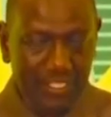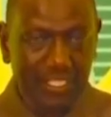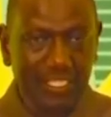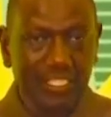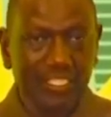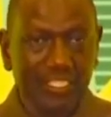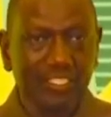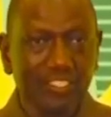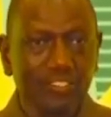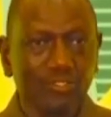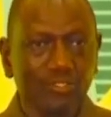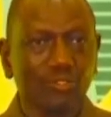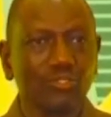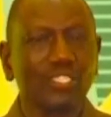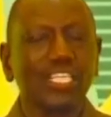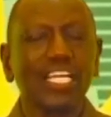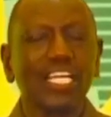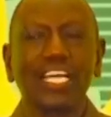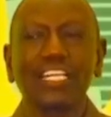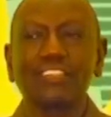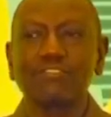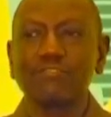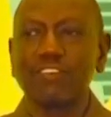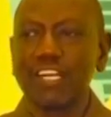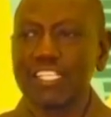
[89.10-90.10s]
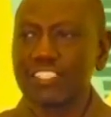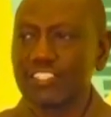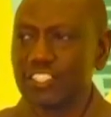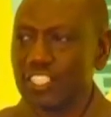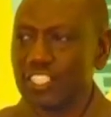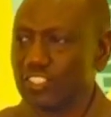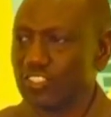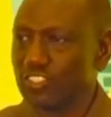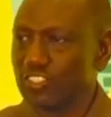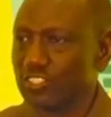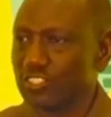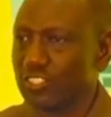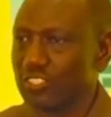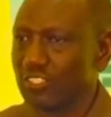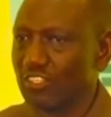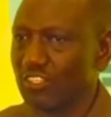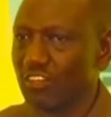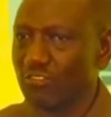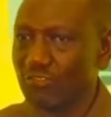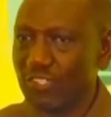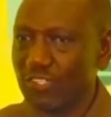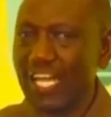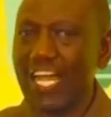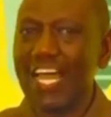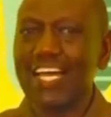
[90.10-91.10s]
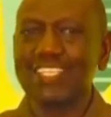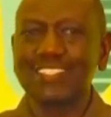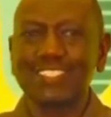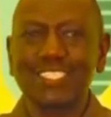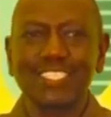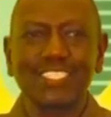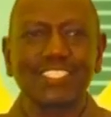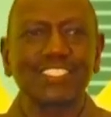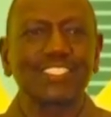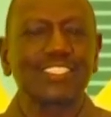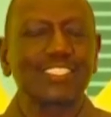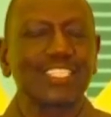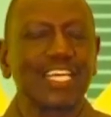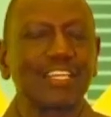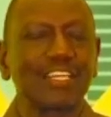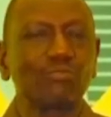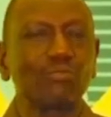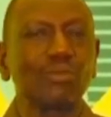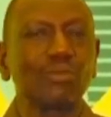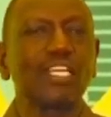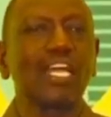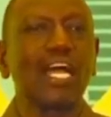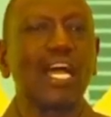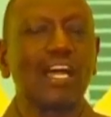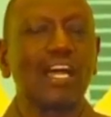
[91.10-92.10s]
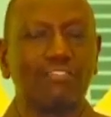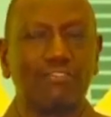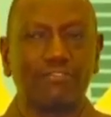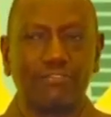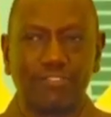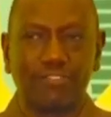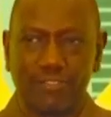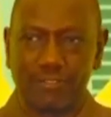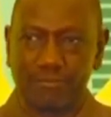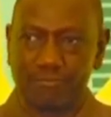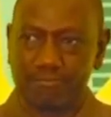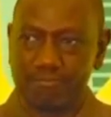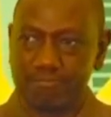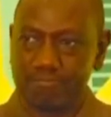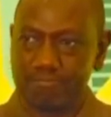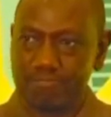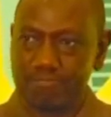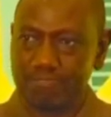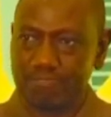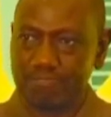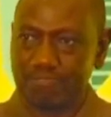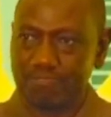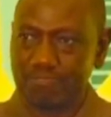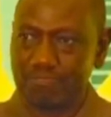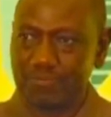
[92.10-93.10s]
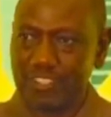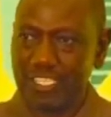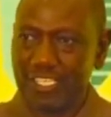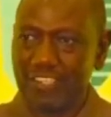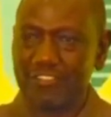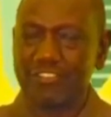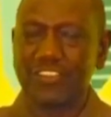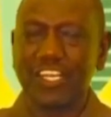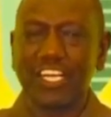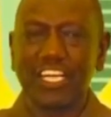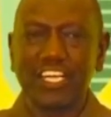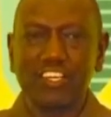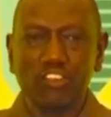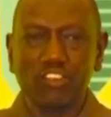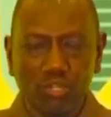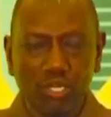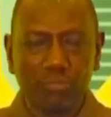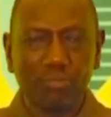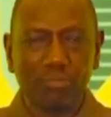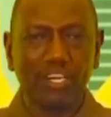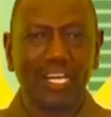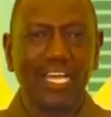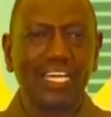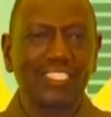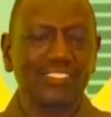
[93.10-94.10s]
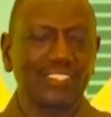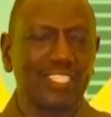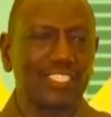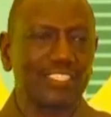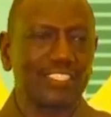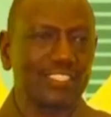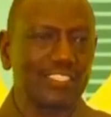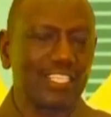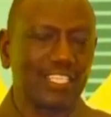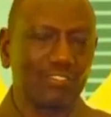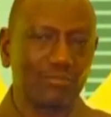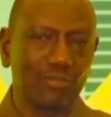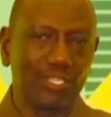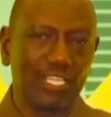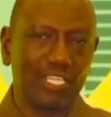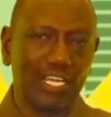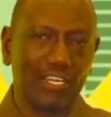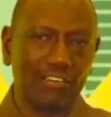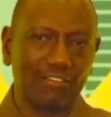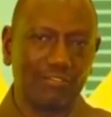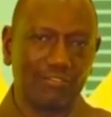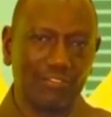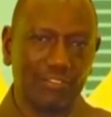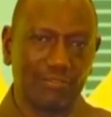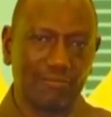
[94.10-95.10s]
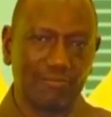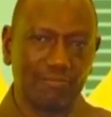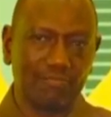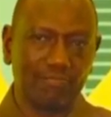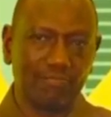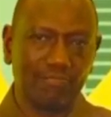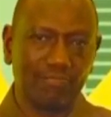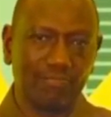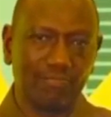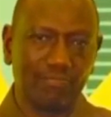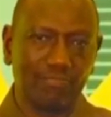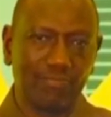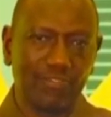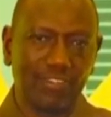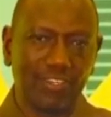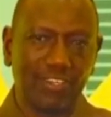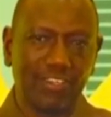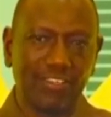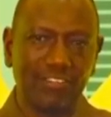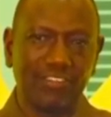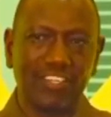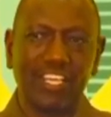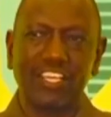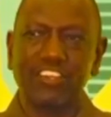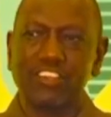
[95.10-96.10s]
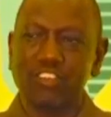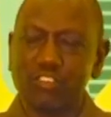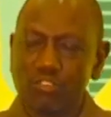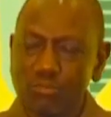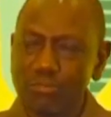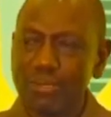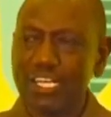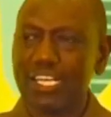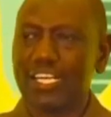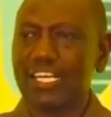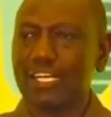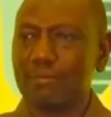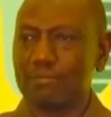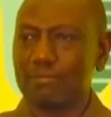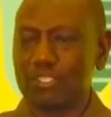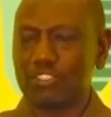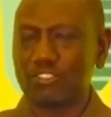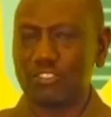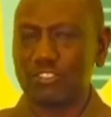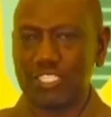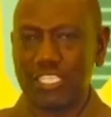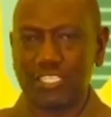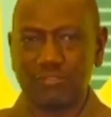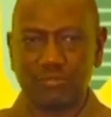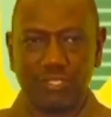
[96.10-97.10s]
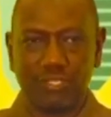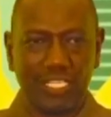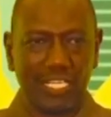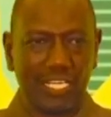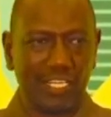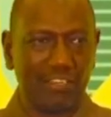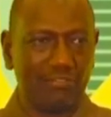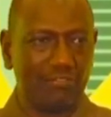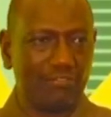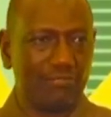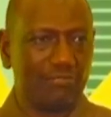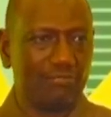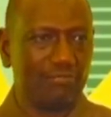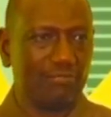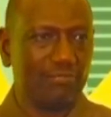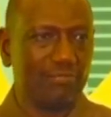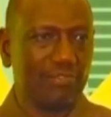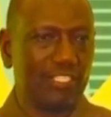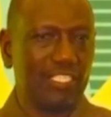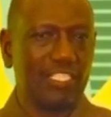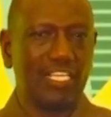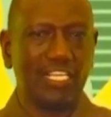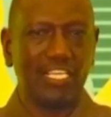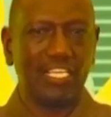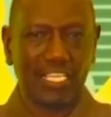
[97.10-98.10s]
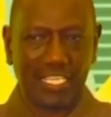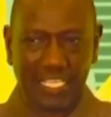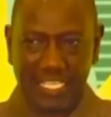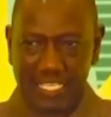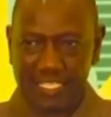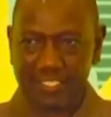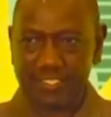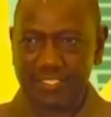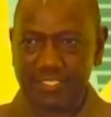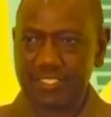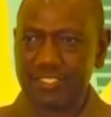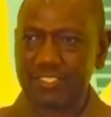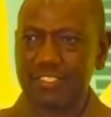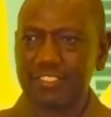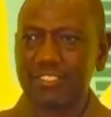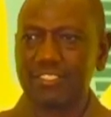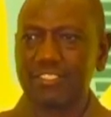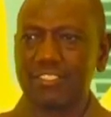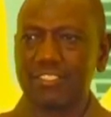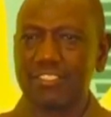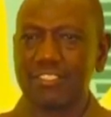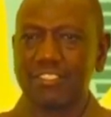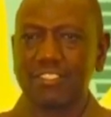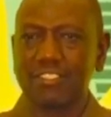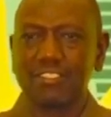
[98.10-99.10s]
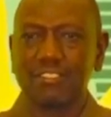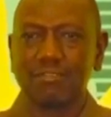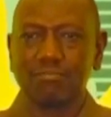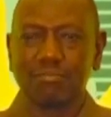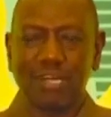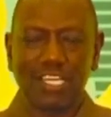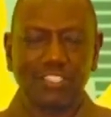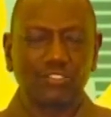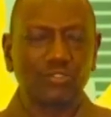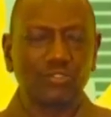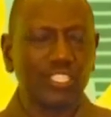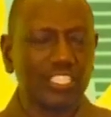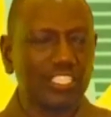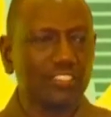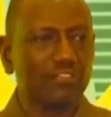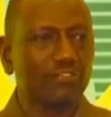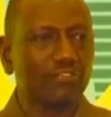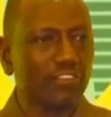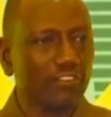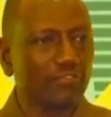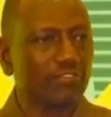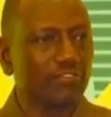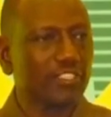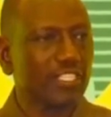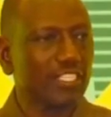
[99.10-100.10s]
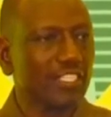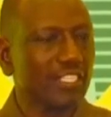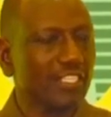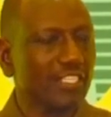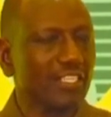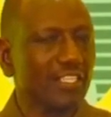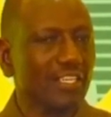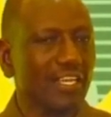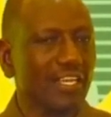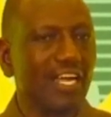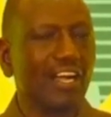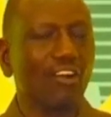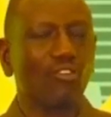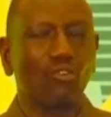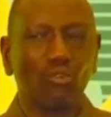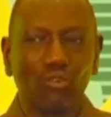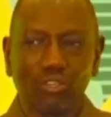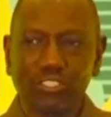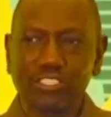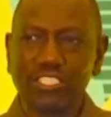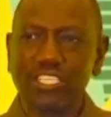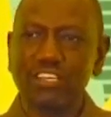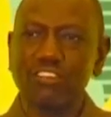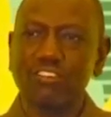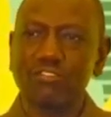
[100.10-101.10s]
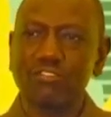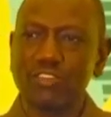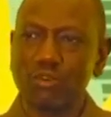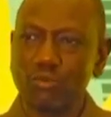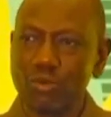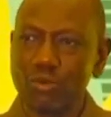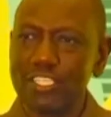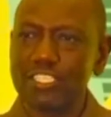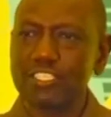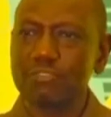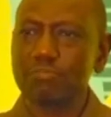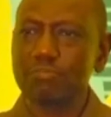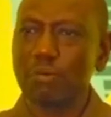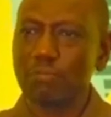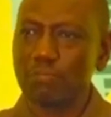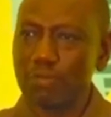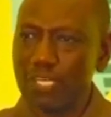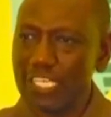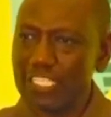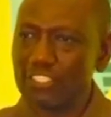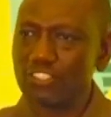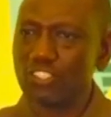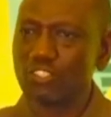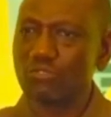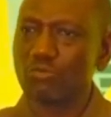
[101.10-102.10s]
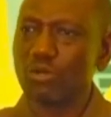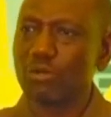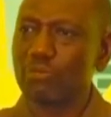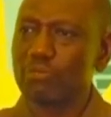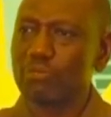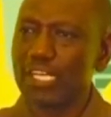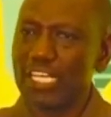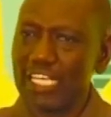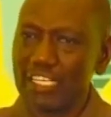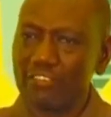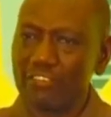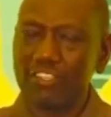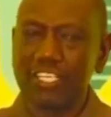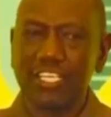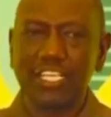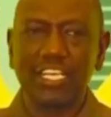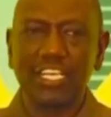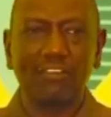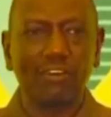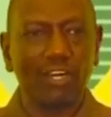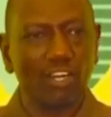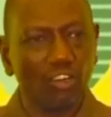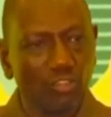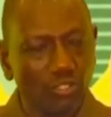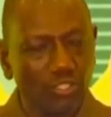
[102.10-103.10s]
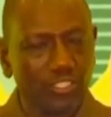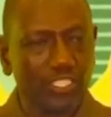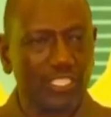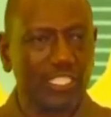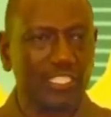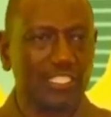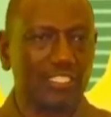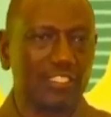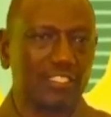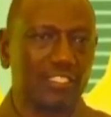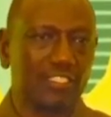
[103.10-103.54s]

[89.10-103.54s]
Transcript: to take advantage of the assets that we have, the renewable assets that we have, the human capital that we have. In any case, by 2050, a quarter of the world's population will be living in our continent.